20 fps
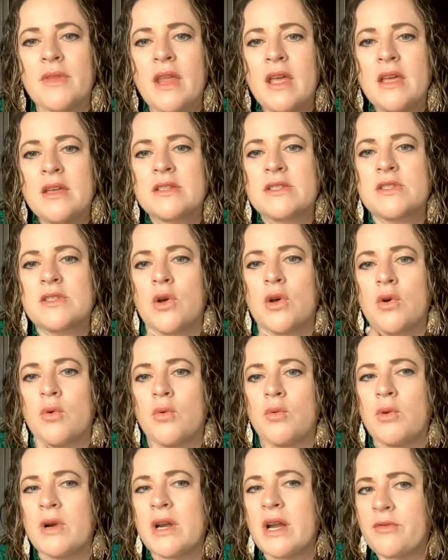So
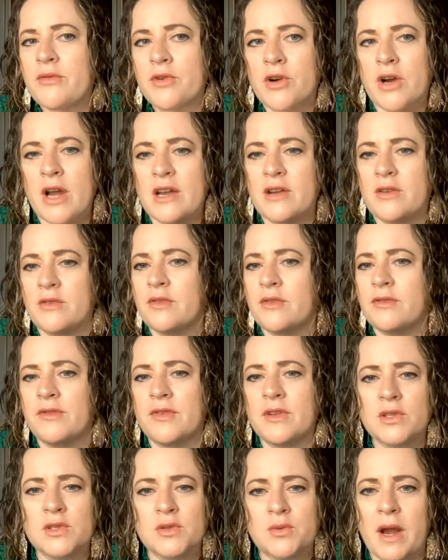whatever kind of
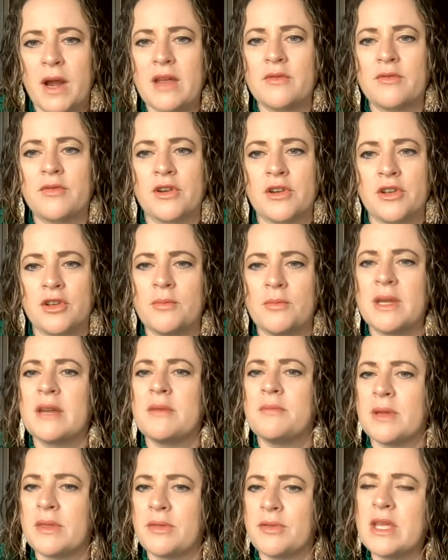feels right for you,
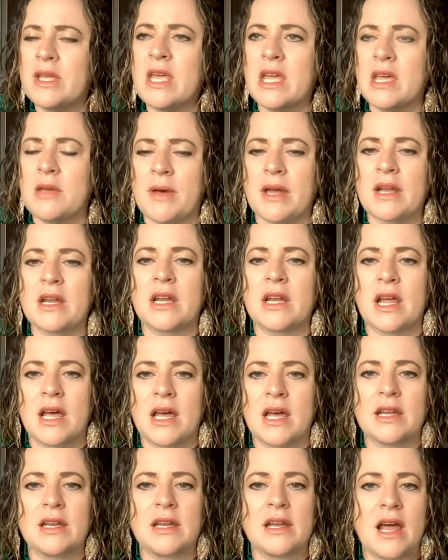but thinking about it
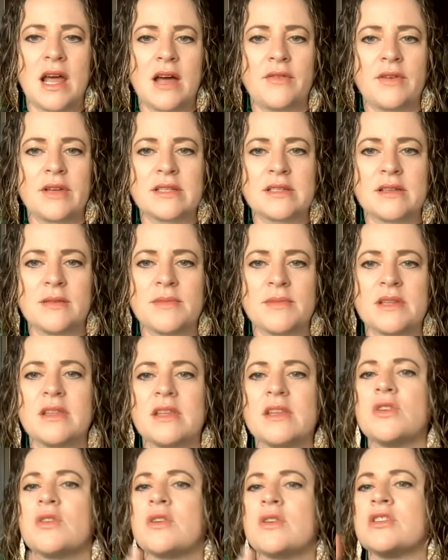ahead and having something
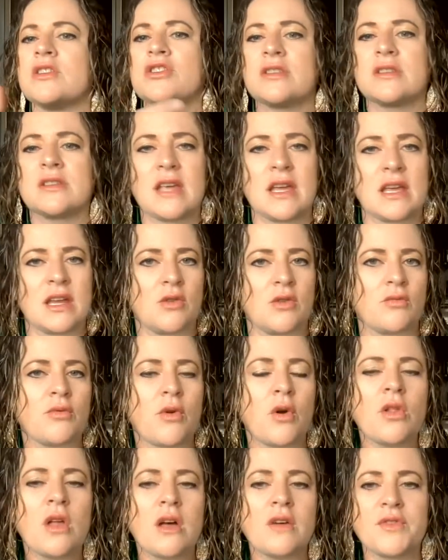that you can just say, it'll
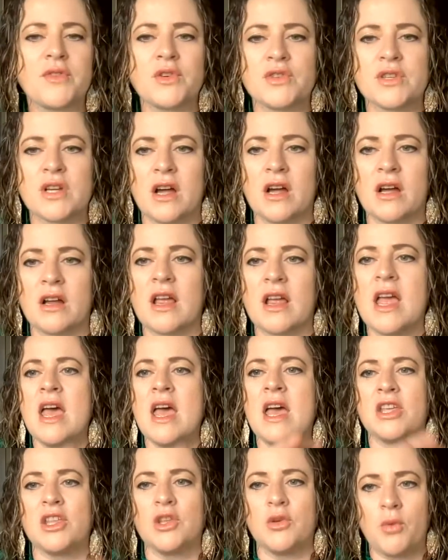roll off your tongue.
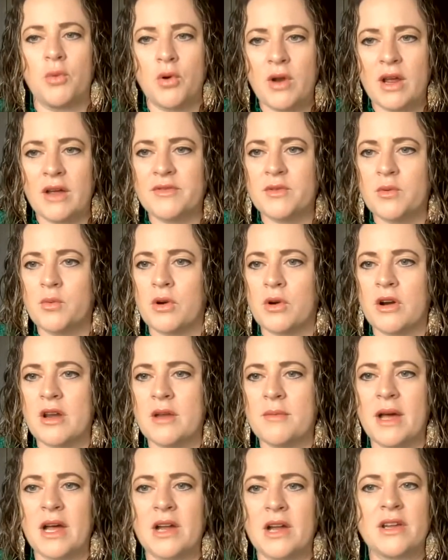You won't have to worry
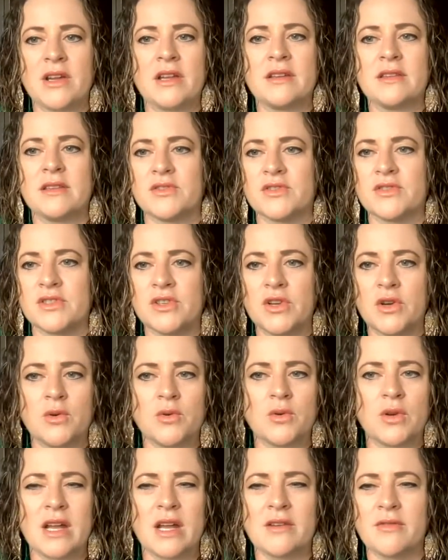about it. There's no
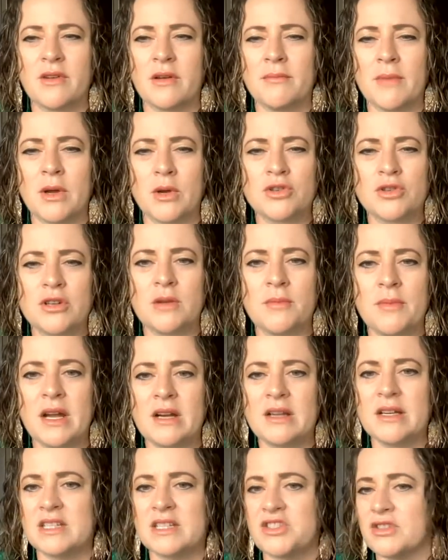kind of emotion about
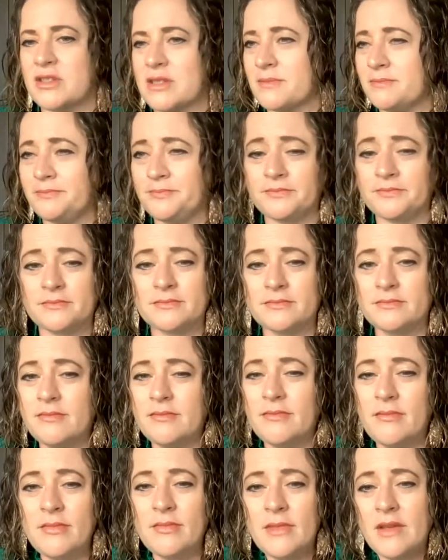it. It's just,
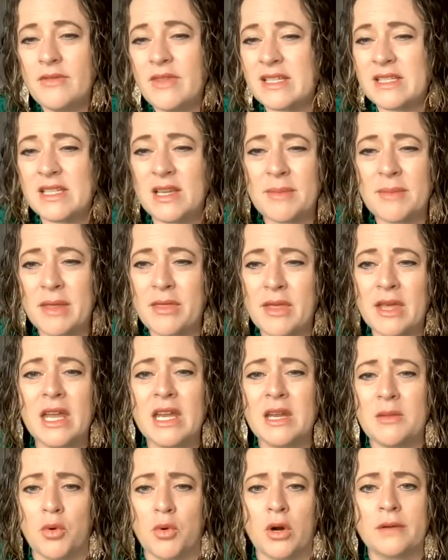that's not my thing
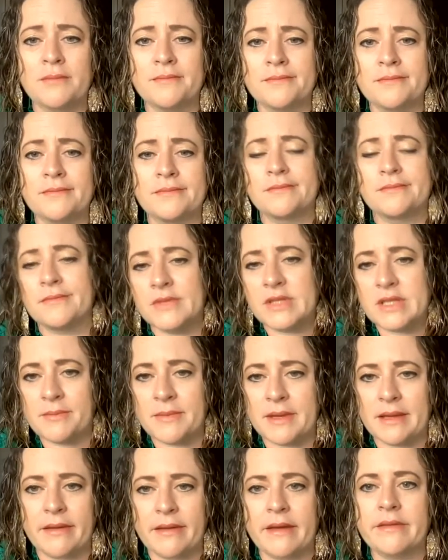anymore.
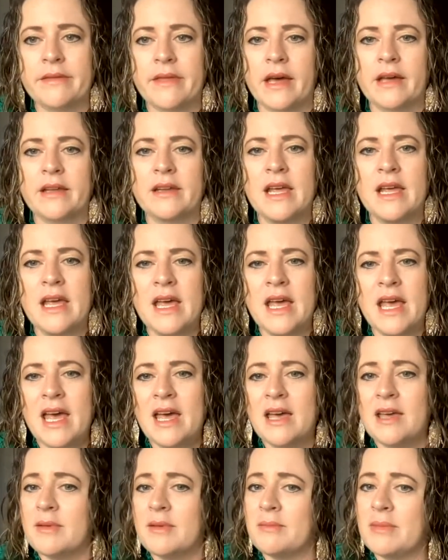Something like that.
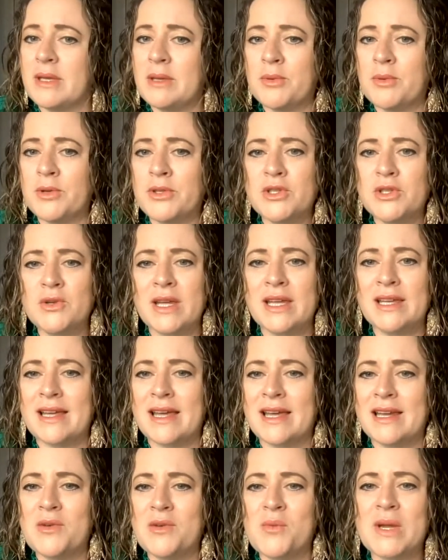And people do get
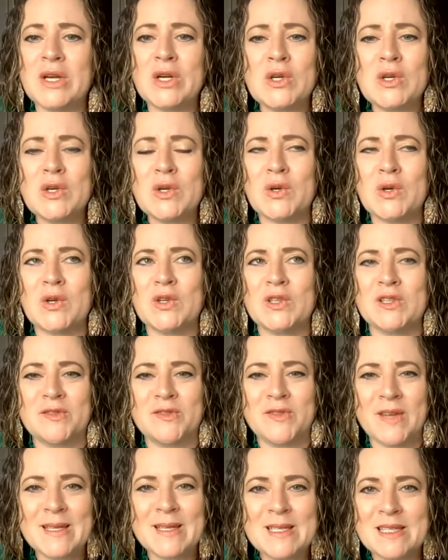kind of weird or
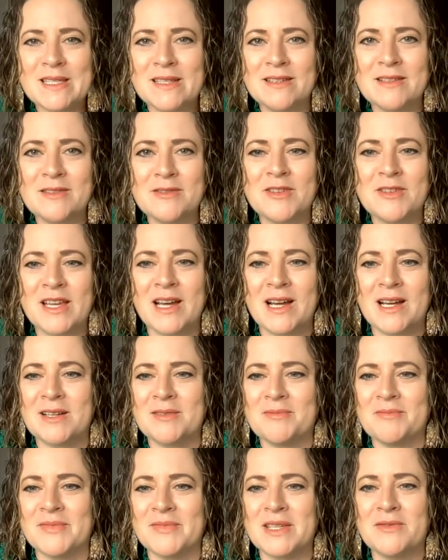defensive,
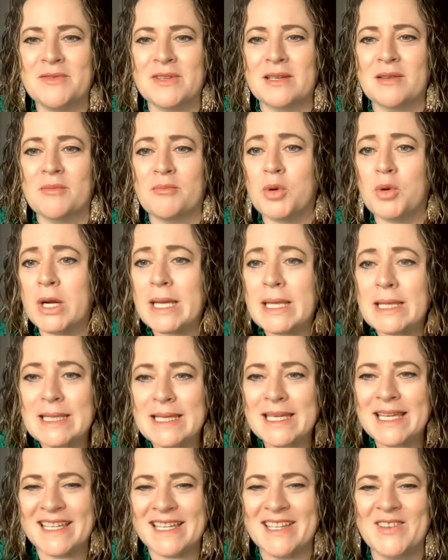even
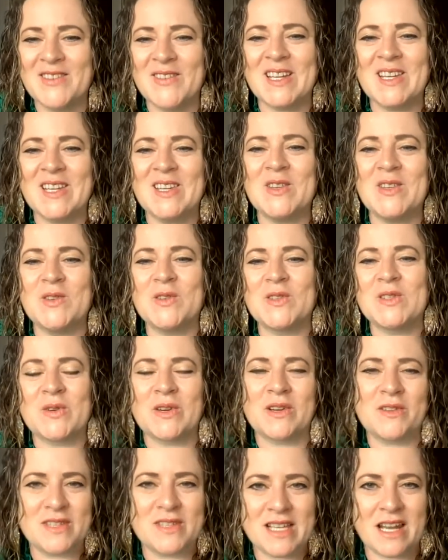prickly when you sort
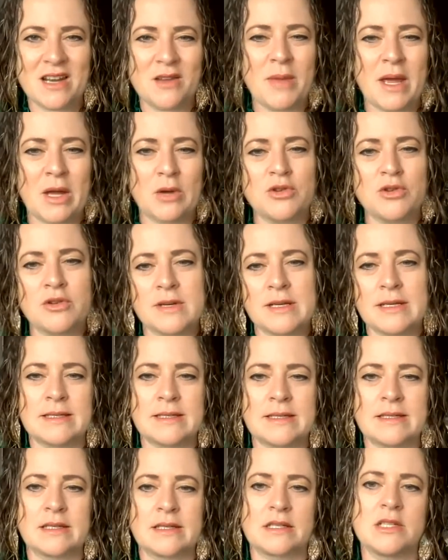of set a boundary and
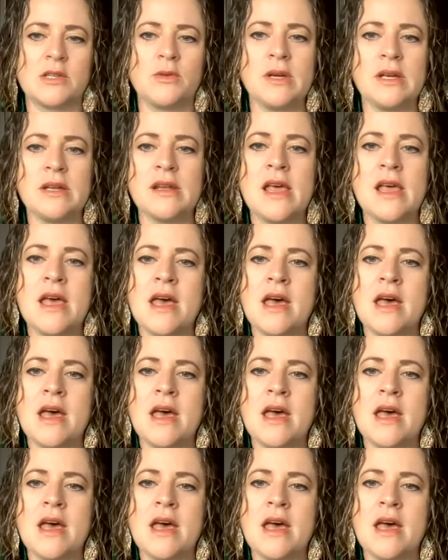stick to it.